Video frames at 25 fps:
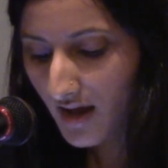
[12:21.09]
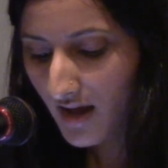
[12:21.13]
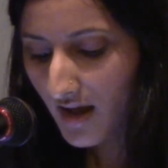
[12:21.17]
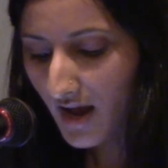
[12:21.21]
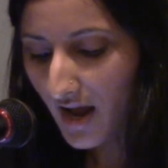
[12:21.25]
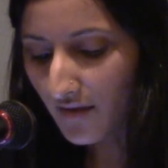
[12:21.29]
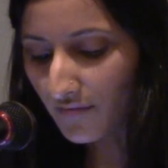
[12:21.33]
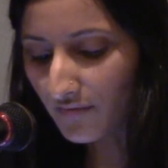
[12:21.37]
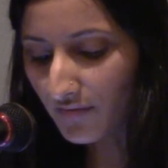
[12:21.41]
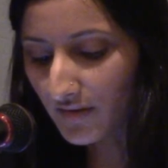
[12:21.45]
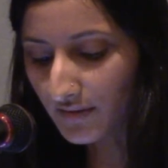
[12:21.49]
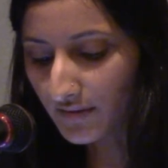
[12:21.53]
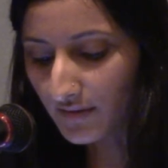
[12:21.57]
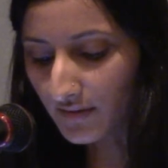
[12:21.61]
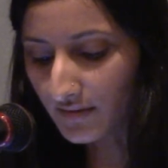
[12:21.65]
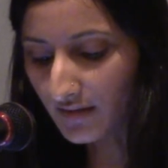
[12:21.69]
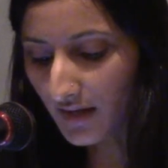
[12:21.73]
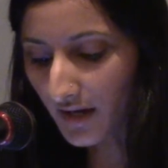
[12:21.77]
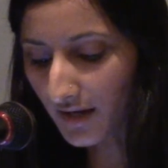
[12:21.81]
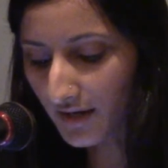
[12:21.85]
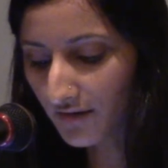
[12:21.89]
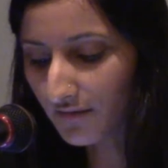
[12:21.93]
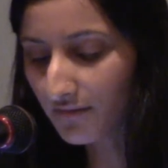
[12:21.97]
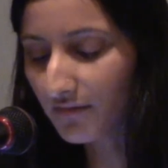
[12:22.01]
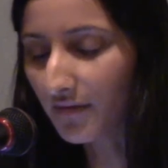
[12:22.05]
and this is
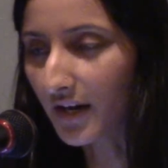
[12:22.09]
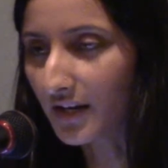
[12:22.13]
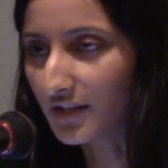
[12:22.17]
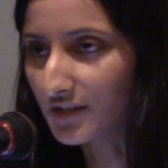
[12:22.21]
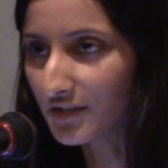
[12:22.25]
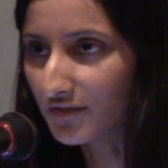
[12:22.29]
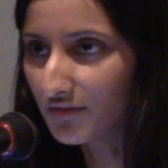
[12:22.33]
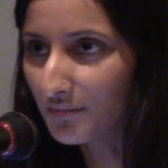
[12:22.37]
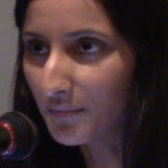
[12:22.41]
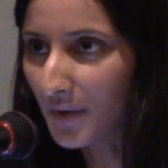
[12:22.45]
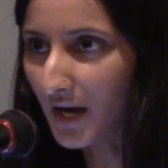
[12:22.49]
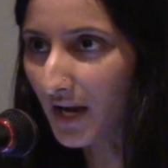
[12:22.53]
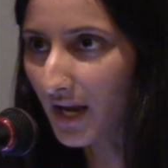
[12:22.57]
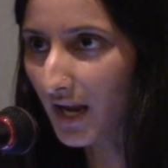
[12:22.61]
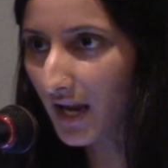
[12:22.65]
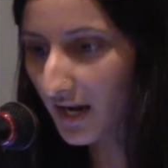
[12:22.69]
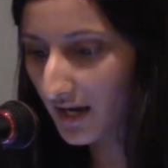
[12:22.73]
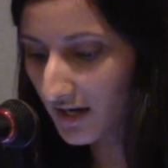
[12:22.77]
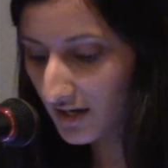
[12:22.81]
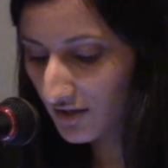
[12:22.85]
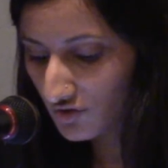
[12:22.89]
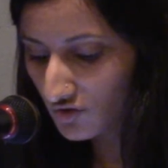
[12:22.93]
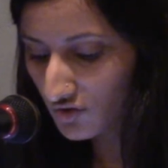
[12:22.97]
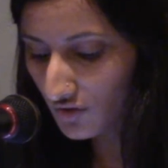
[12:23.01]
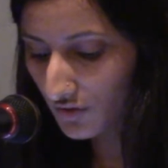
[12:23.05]
unaffected by
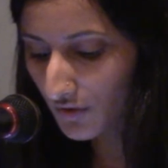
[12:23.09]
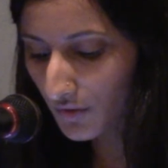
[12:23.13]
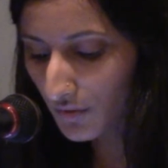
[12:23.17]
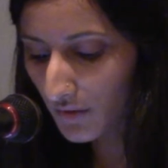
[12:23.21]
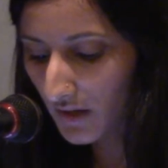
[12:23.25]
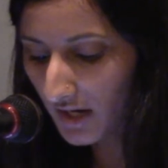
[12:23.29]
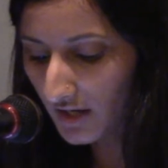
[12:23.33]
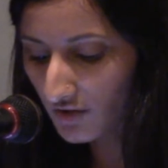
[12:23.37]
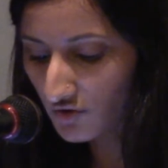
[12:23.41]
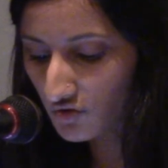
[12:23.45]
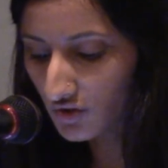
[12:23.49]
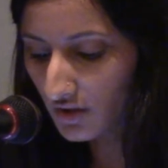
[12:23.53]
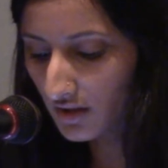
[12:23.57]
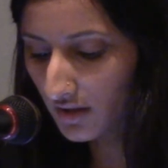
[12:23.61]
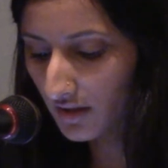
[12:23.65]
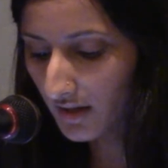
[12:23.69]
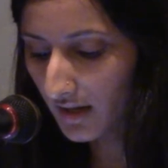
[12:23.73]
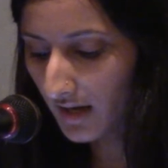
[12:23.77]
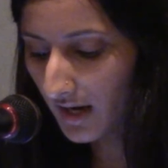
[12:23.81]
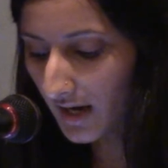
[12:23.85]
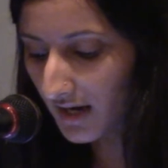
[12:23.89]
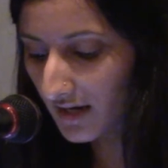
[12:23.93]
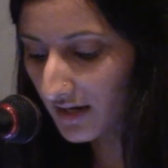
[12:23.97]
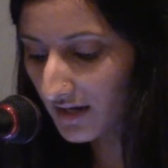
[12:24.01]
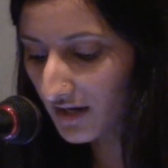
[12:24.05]
age,
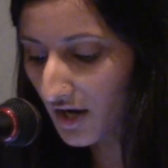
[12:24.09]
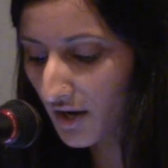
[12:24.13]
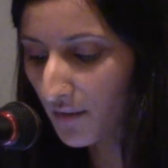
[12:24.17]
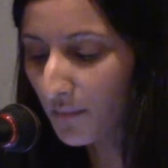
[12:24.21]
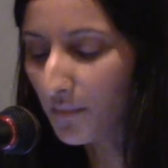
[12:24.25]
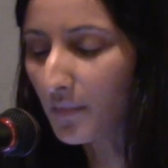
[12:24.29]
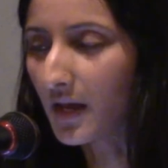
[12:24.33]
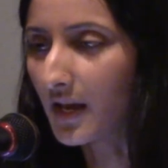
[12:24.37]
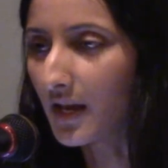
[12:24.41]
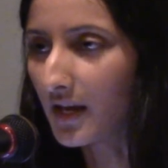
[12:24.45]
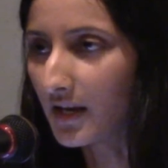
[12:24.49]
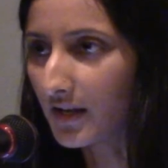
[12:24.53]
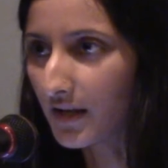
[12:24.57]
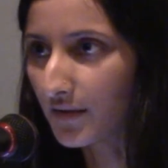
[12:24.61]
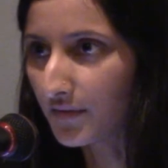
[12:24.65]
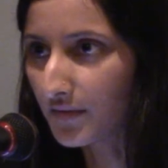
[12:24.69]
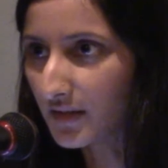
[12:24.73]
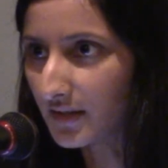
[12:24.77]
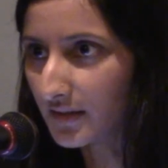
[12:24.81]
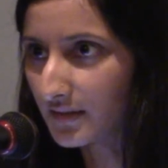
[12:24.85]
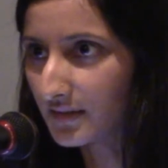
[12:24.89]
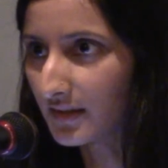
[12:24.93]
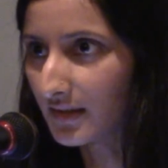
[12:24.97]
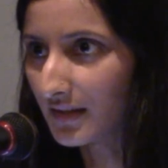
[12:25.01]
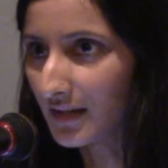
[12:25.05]
location, income, and
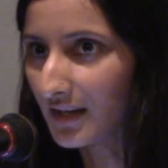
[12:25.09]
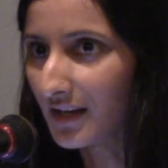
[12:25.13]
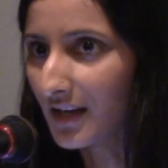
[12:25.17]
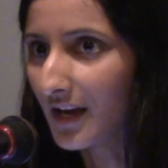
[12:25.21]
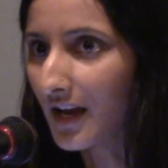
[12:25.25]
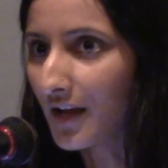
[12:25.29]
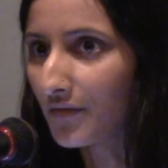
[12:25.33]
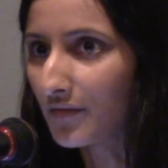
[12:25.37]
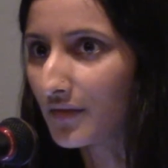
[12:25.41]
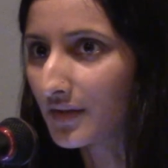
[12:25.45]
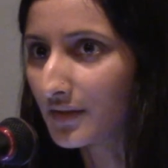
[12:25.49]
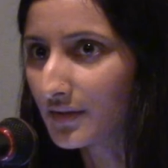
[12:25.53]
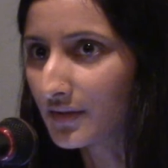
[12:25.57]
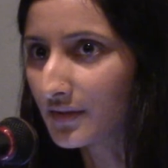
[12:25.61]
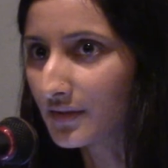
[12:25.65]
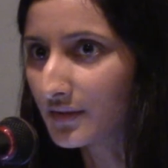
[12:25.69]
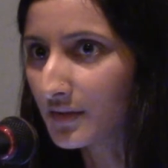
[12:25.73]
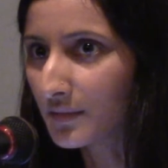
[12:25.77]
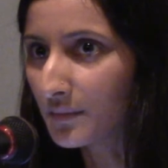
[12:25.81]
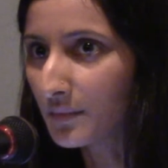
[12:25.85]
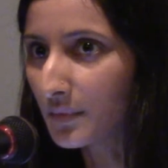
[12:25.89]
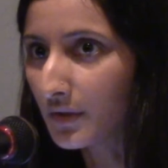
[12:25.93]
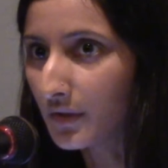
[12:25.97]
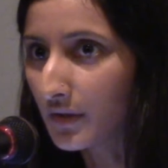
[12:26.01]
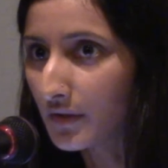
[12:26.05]
ethnicity, and this is
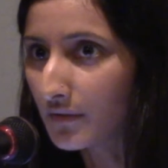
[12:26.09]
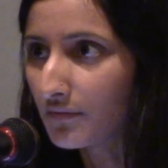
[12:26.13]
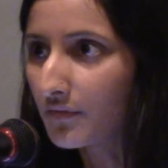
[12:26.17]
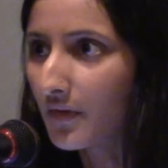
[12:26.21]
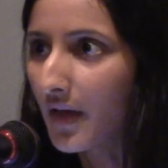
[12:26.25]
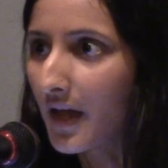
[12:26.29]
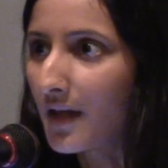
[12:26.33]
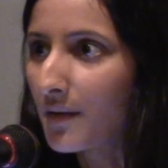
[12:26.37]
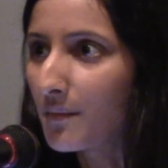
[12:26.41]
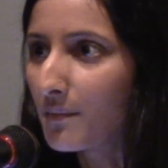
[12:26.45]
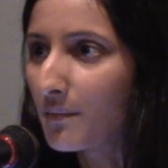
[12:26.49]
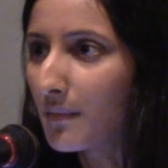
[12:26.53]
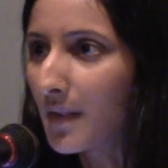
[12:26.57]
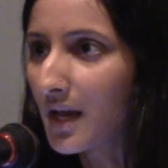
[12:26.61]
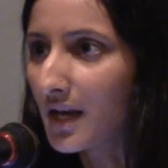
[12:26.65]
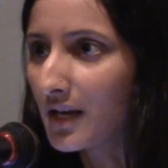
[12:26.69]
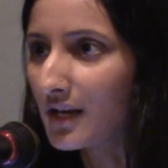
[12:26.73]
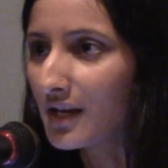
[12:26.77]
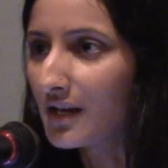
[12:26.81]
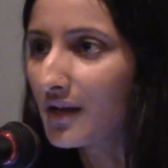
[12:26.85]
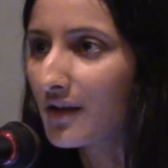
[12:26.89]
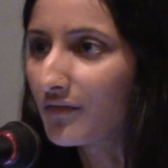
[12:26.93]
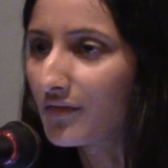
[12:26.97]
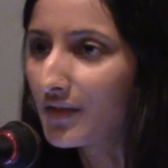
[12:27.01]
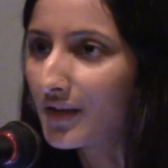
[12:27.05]
the belief that
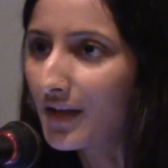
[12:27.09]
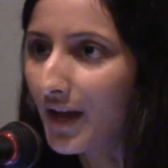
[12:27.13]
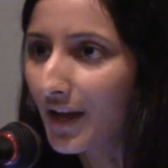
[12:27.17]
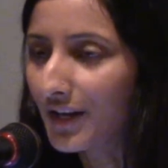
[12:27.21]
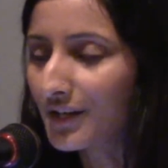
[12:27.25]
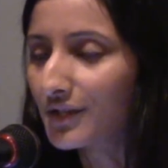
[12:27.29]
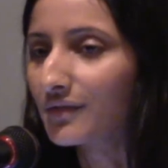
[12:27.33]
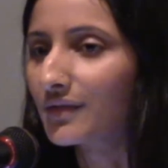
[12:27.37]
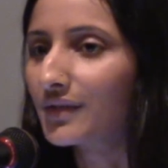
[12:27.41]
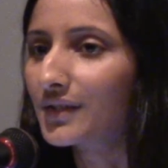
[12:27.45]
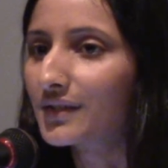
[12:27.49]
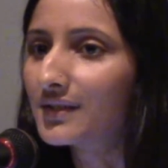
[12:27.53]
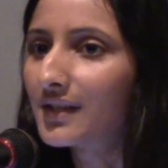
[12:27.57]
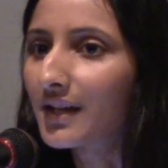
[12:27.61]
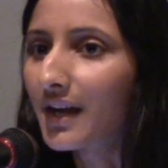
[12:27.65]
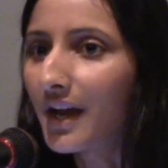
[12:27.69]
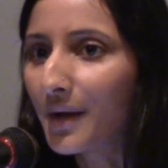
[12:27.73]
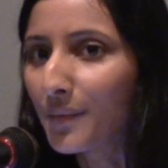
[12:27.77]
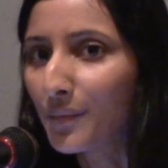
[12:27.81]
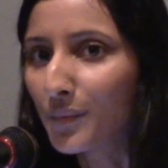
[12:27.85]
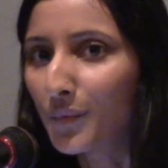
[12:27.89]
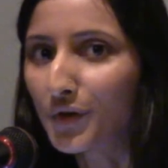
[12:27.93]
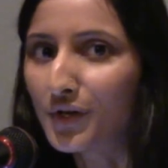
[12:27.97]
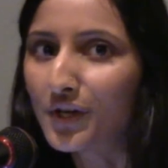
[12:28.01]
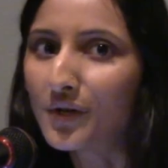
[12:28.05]
many of the activists that
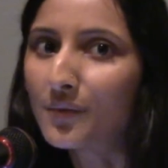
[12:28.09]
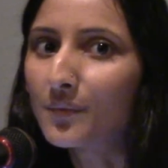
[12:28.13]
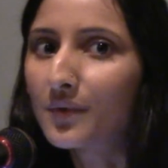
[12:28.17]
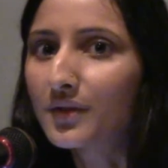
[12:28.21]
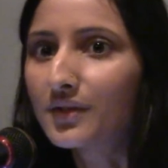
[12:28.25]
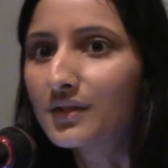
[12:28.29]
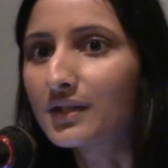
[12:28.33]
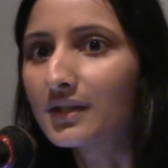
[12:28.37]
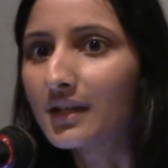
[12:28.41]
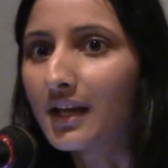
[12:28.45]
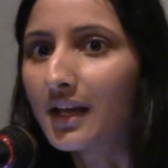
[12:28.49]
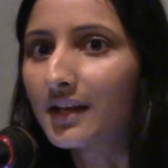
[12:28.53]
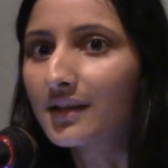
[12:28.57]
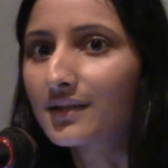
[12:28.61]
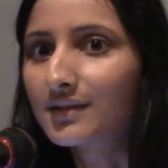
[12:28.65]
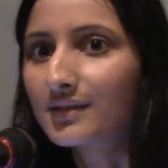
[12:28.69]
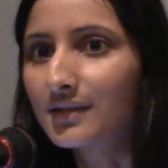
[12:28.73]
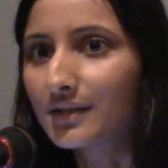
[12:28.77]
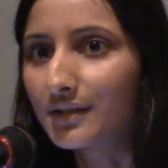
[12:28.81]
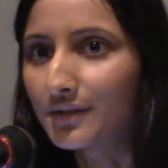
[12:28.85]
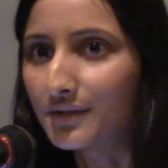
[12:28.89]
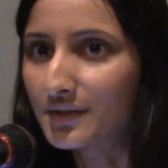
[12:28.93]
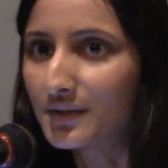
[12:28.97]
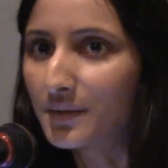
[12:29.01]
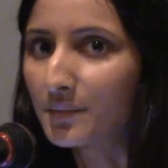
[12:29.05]
I'm working with today
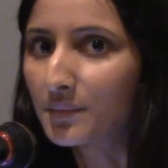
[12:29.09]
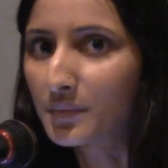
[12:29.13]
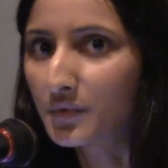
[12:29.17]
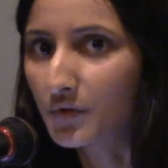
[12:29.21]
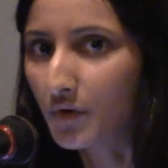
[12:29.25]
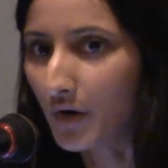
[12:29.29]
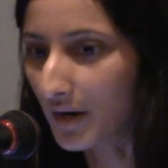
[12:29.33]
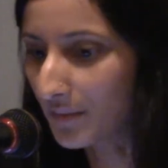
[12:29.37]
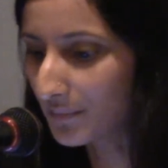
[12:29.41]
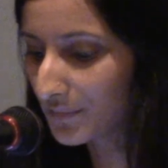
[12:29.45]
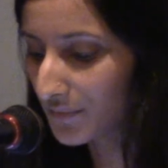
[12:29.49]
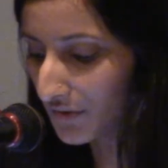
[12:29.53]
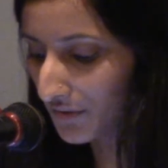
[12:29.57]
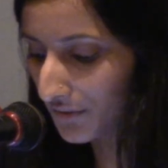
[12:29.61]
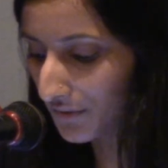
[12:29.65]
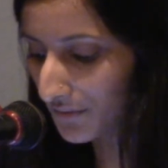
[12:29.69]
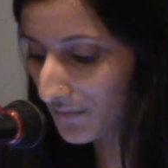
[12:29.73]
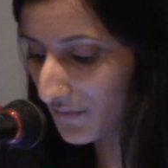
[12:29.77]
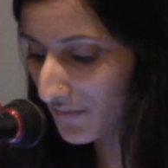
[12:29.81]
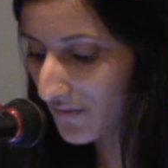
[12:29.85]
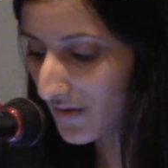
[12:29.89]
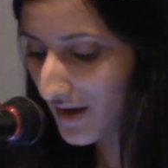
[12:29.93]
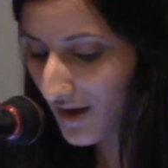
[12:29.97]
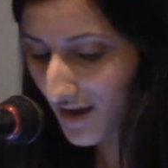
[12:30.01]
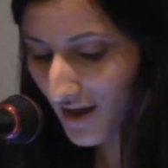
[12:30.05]
still subscribe
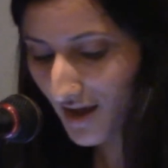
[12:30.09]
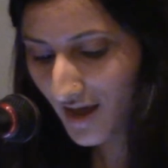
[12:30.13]
to.